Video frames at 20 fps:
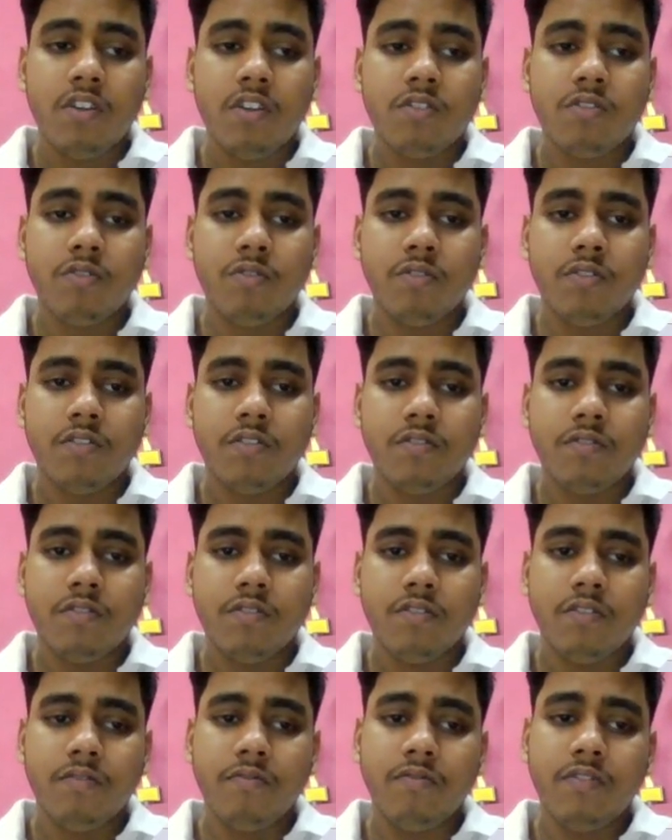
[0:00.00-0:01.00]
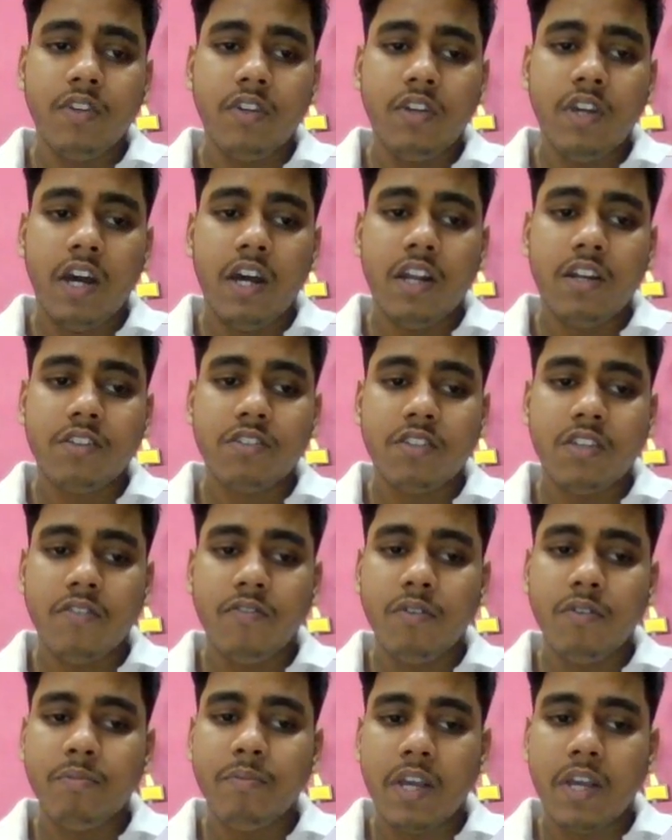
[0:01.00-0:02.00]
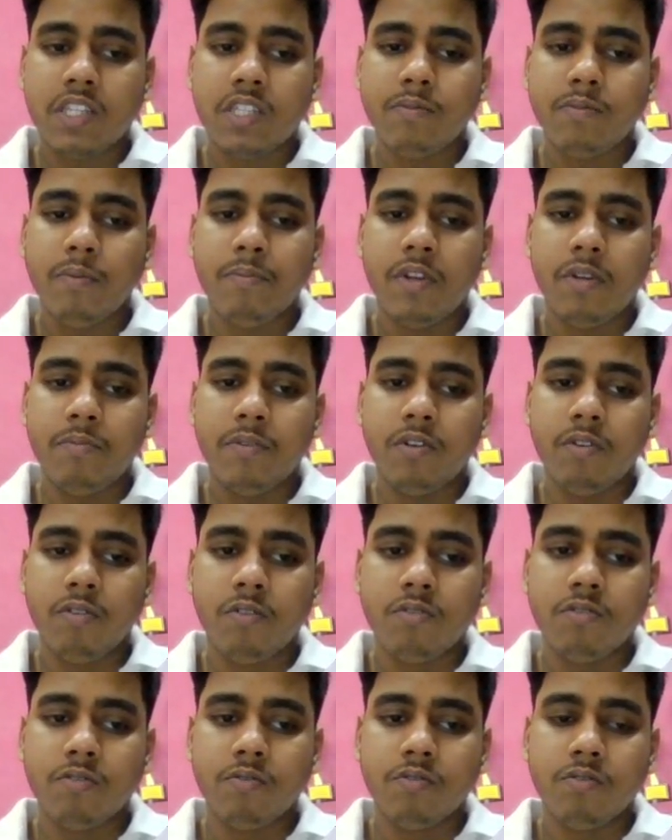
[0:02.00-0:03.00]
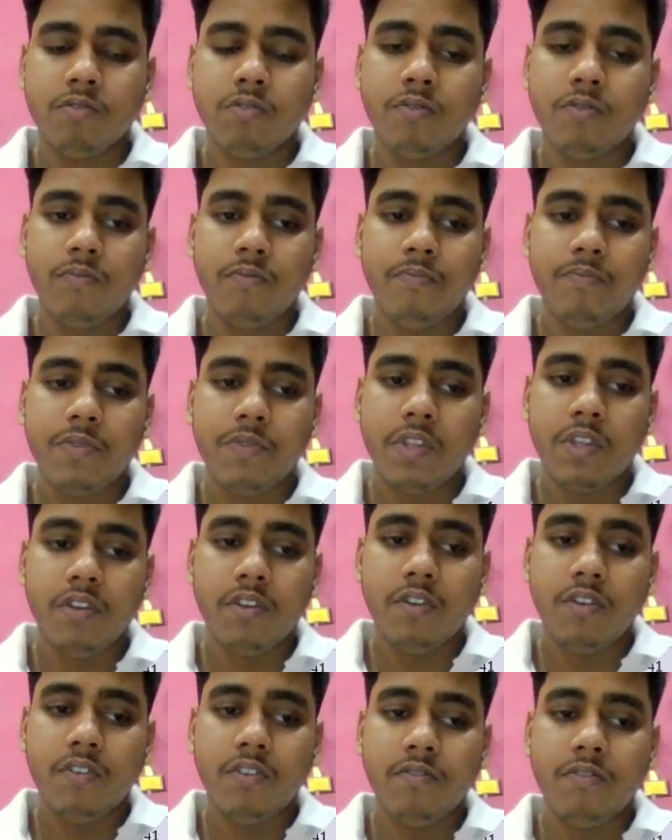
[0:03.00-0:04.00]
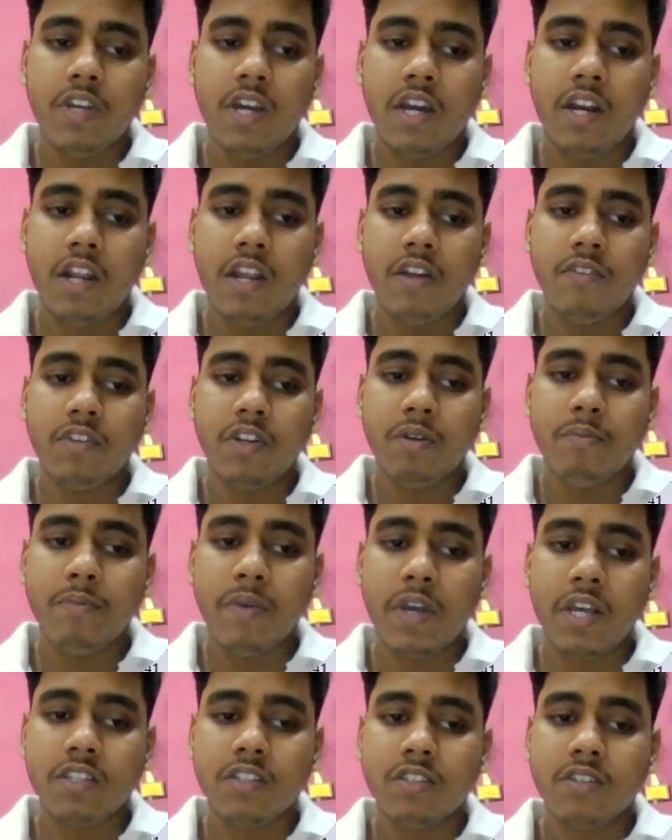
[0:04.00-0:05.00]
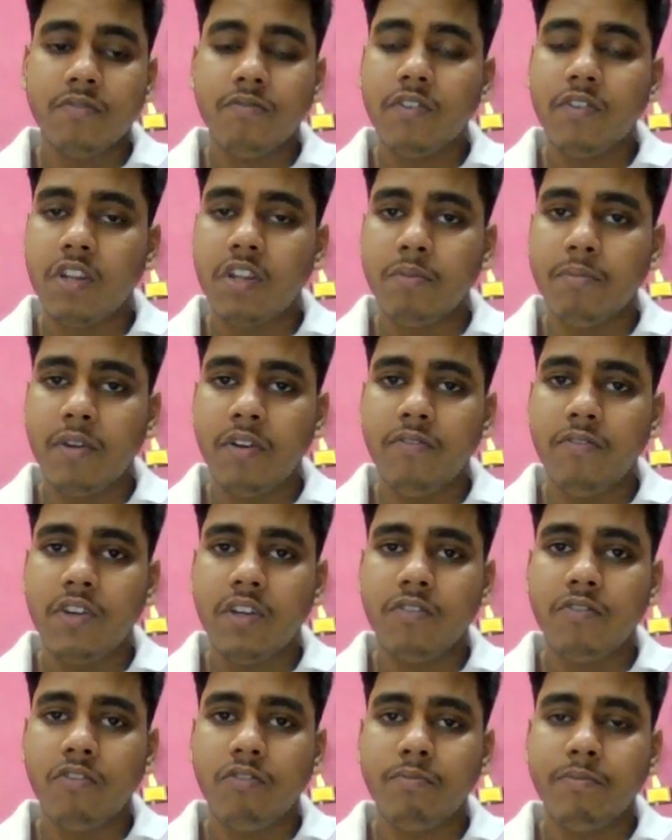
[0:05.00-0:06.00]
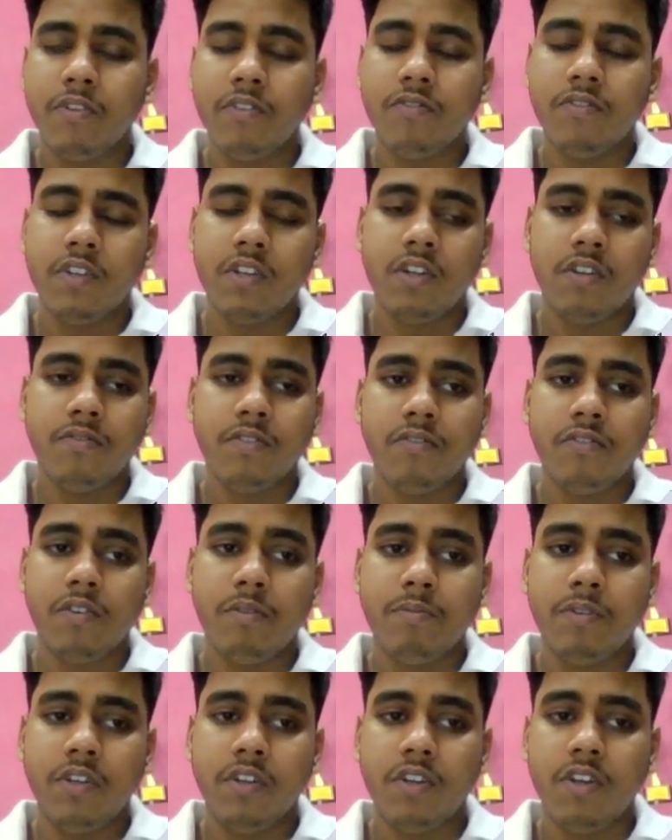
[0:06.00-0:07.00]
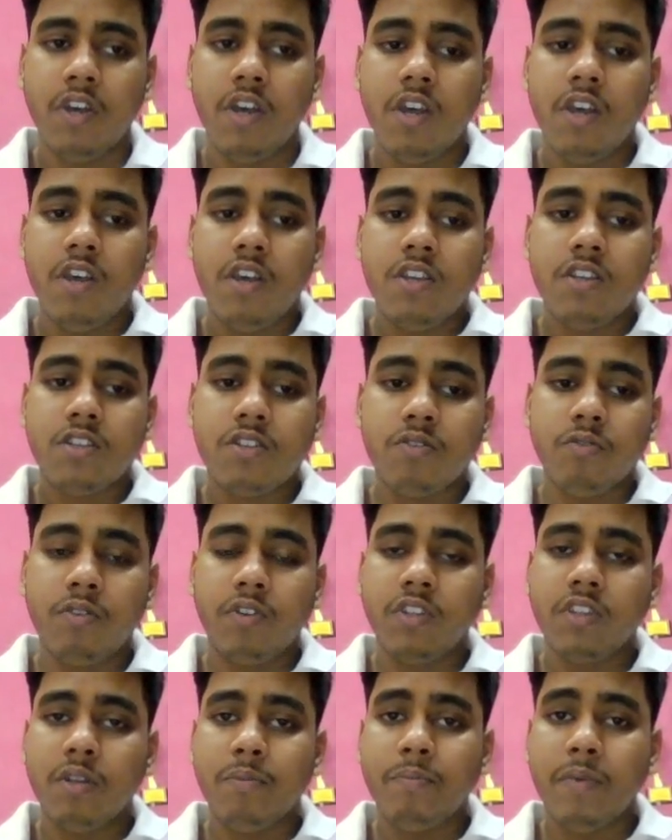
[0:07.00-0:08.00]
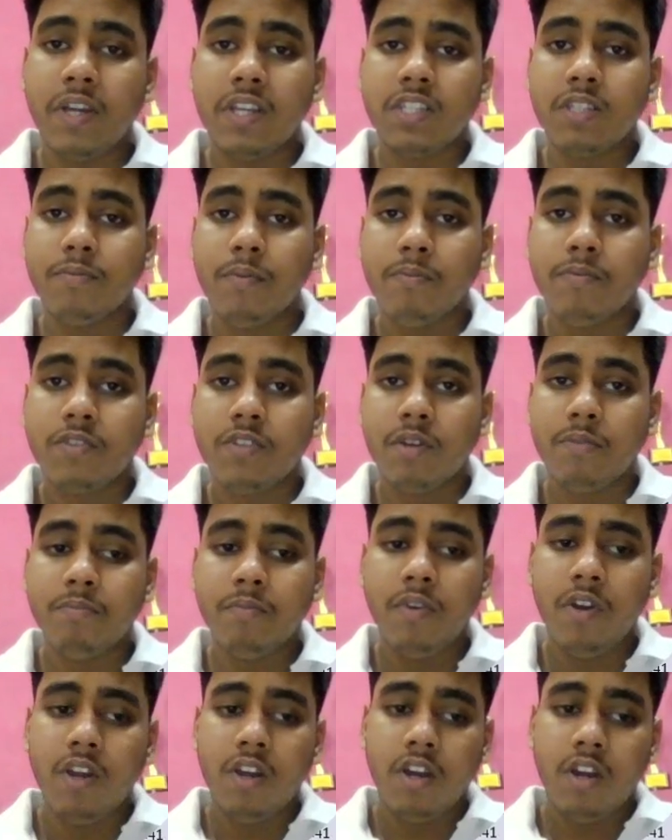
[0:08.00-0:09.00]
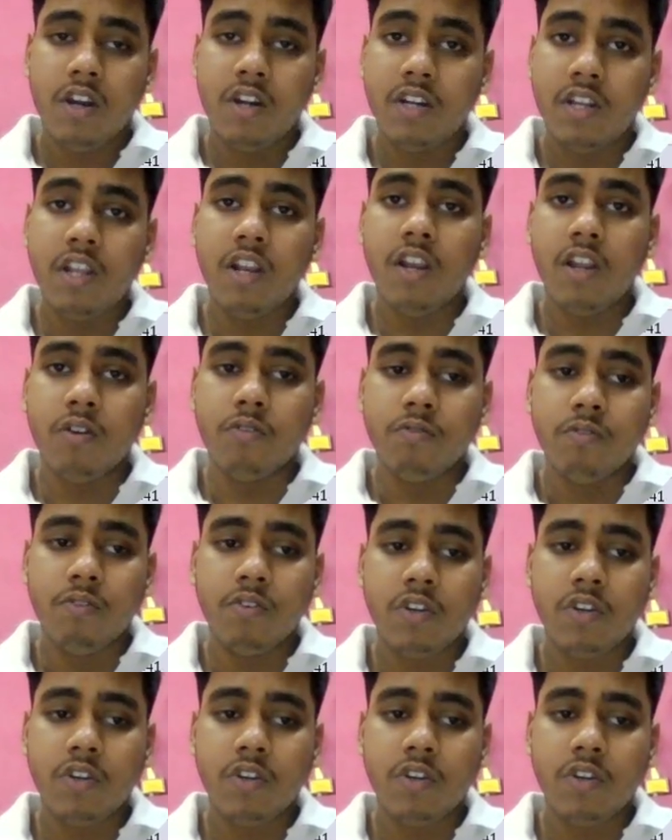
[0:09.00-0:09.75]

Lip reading: So we are saving maximum element also. So we are having a max variable where we will be storing the maximum sum till now.